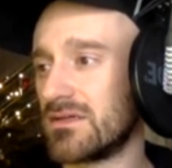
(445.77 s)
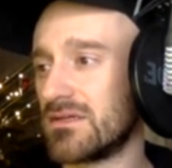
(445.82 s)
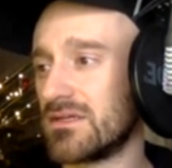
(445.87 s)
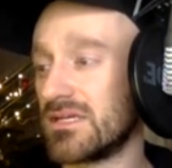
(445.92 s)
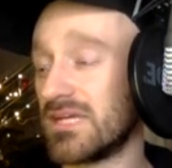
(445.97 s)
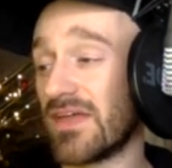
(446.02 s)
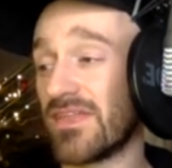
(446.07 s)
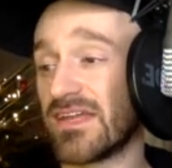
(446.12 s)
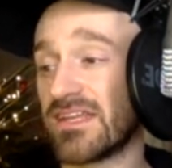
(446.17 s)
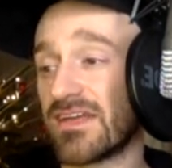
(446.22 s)

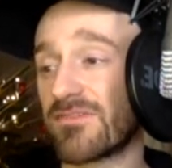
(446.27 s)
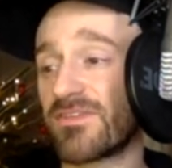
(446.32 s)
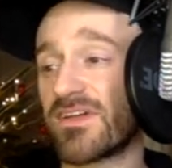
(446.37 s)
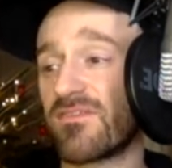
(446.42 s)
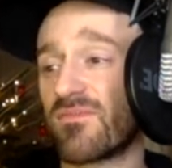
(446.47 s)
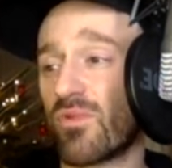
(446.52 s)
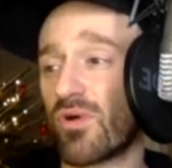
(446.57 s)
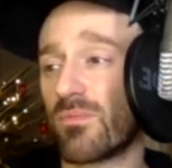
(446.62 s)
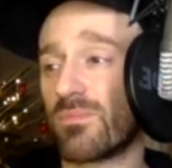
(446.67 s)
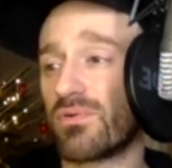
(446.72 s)
Yeah, they definitely
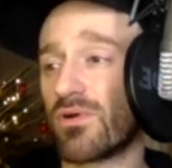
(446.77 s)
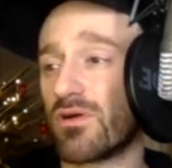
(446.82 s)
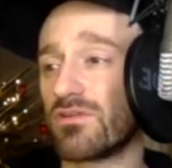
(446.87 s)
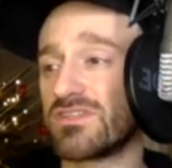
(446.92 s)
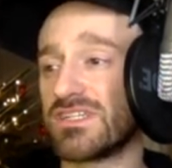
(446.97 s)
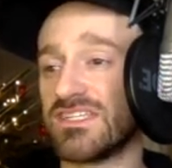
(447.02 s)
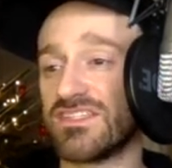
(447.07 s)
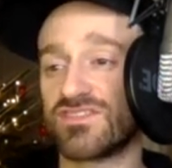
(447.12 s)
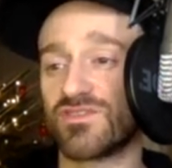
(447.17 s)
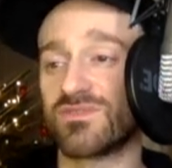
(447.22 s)
have more
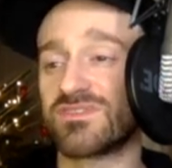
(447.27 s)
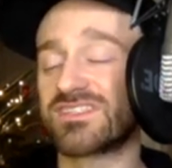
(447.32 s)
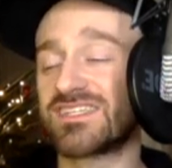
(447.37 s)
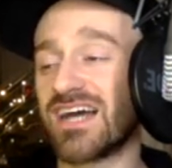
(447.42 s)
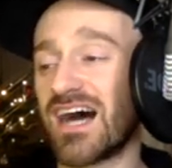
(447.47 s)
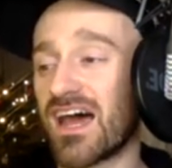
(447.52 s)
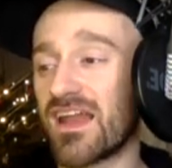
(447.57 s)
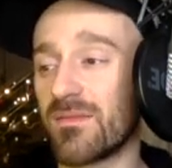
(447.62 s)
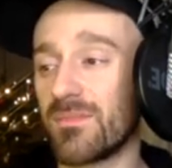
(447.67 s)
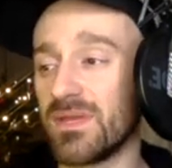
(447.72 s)
protein, so it's
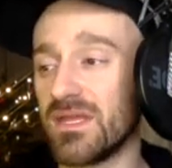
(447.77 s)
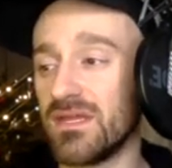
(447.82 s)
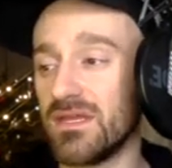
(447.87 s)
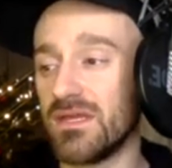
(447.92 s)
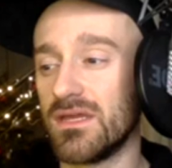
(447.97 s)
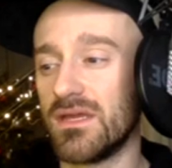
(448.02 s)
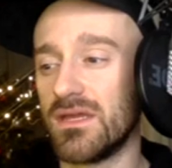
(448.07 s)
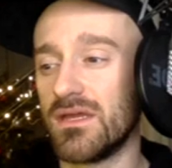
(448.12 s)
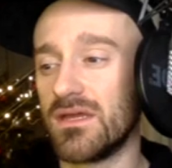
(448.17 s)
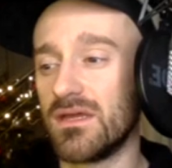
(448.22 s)
gotta
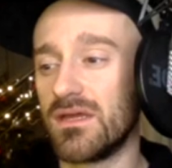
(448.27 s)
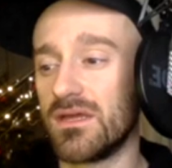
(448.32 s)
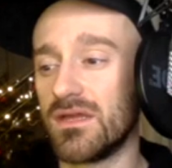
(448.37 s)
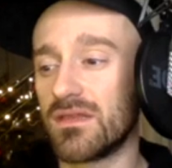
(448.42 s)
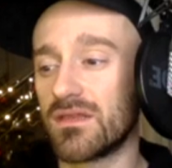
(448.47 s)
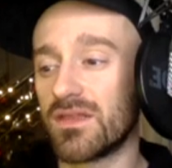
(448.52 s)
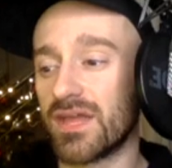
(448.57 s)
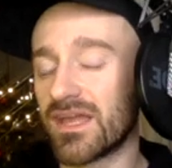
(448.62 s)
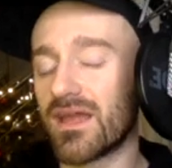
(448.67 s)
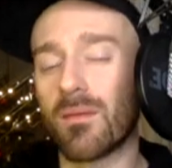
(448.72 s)
be
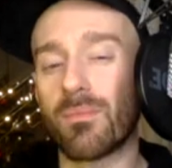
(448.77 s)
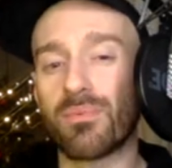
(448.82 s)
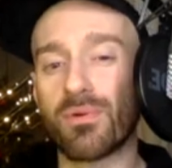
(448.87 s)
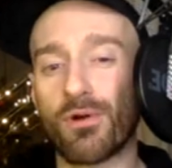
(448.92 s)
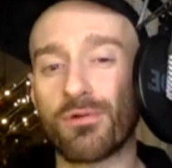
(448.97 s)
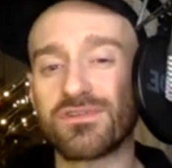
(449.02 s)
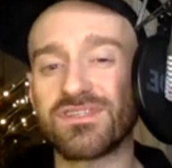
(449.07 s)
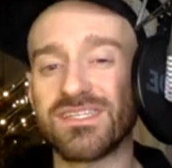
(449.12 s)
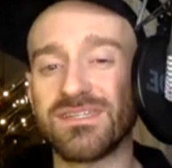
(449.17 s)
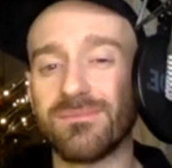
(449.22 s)
like a
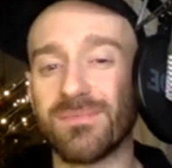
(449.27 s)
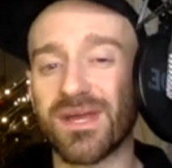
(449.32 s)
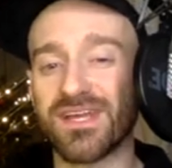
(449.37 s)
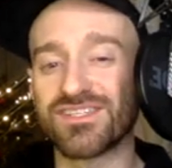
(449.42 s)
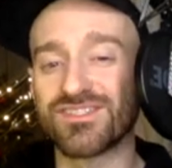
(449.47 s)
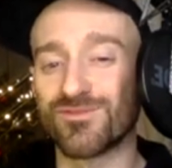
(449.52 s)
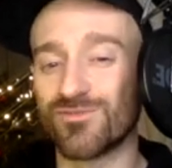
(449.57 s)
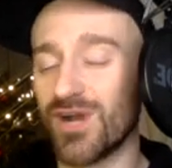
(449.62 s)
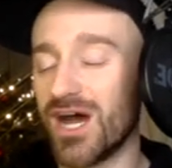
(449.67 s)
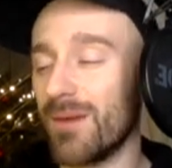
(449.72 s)

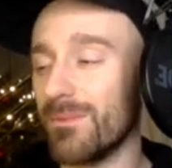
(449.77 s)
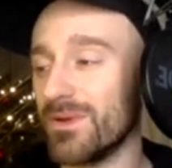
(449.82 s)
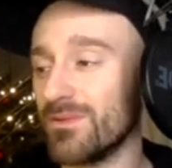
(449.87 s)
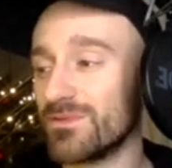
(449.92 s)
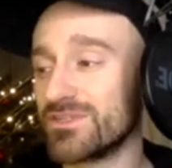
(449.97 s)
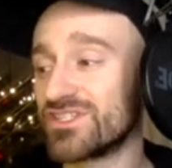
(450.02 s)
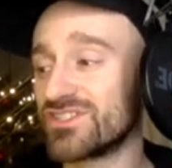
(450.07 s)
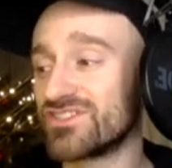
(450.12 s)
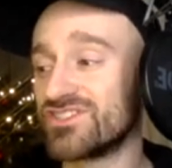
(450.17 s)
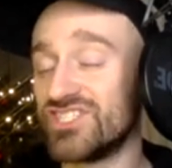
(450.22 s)
protein-based ramen,
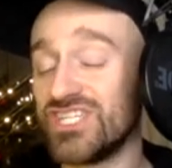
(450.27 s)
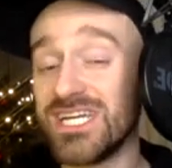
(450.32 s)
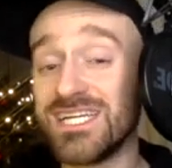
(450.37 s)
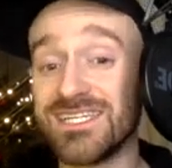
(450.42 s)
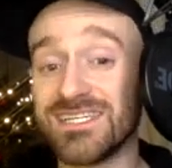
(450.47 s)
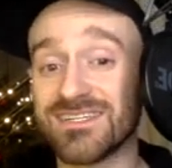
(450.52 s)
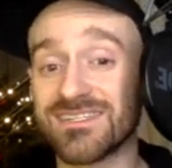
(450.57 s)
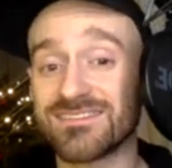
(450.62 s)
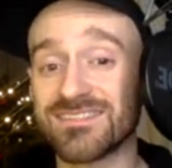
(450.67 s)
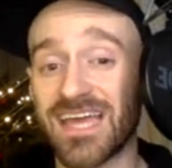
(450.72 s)
which is
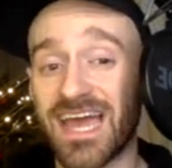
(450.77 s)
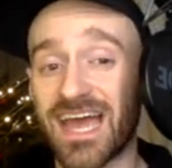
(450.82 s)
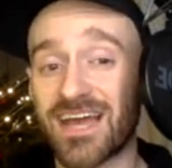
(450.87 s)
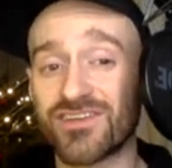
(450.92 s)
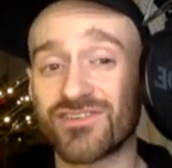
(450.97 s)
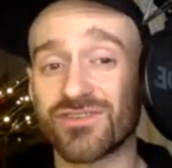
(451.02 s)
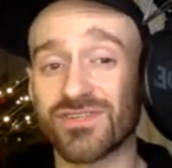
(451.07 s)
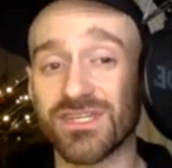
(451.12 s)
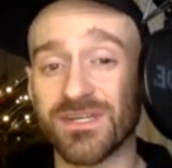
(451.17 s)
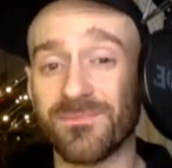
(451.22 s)
genius,
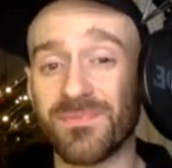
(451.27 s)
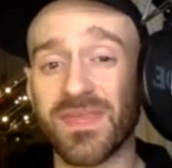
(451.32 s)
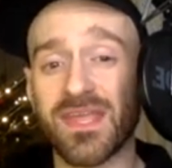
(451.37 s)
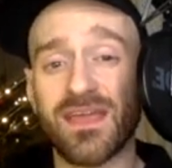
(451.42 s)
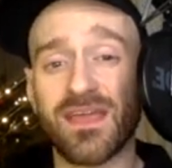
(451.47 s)
actually.